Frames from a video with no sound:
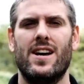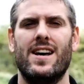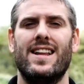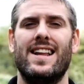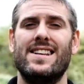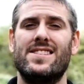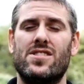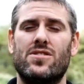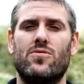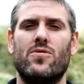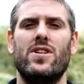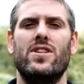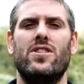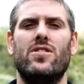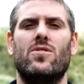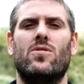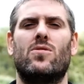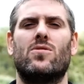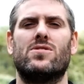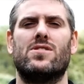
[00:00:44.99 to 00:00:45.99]
there's three
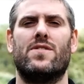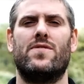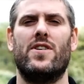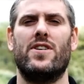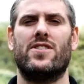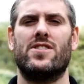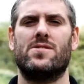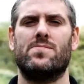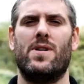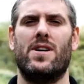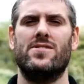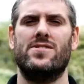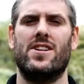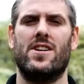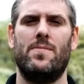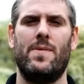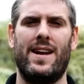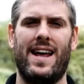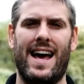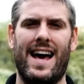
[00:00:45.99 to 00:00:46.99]
new autofocus modes that
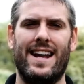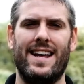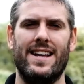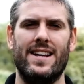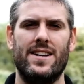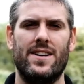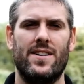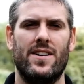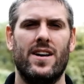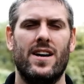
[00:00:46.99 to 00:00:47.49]
have been added.